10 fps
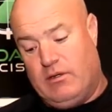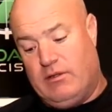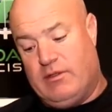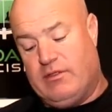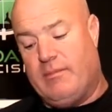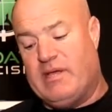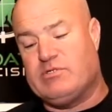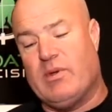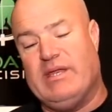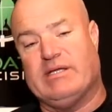The
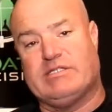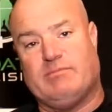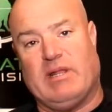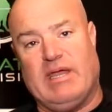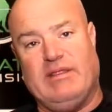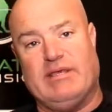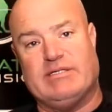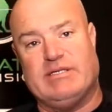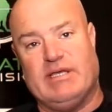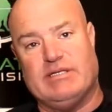best way to explain
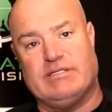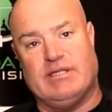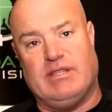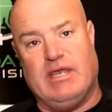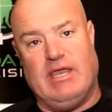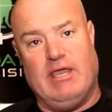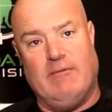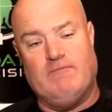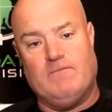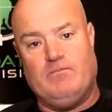this is the
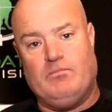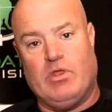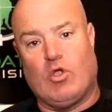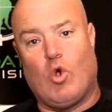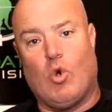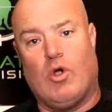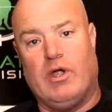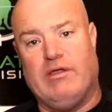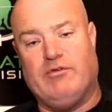cord.